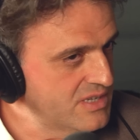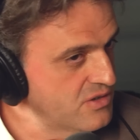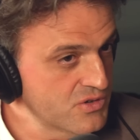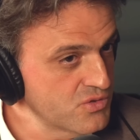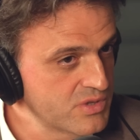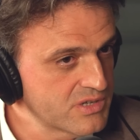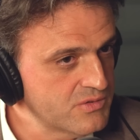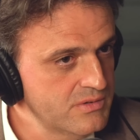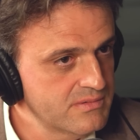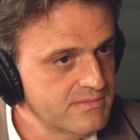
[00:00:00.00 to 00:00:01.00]
They don't go to the
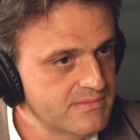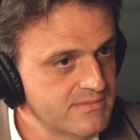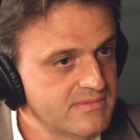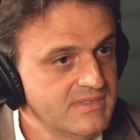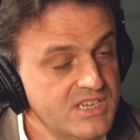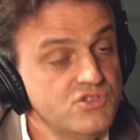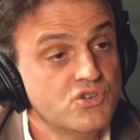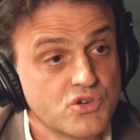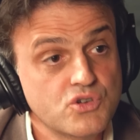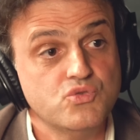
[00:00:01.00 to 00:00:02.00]
school. They
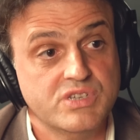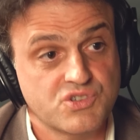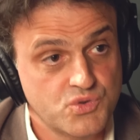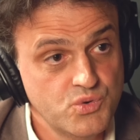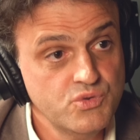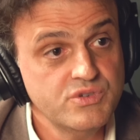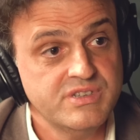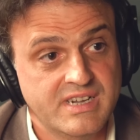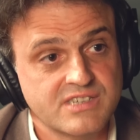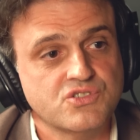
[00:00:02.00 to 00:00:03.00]
don't go to the school
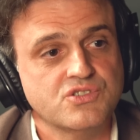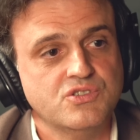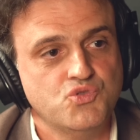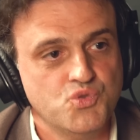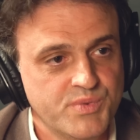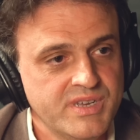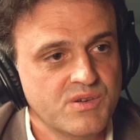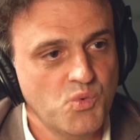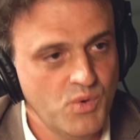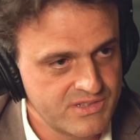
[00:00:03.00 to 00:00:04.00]
just to bring
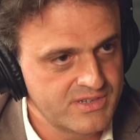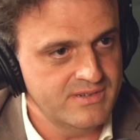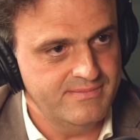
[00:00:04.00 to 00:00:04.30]
water.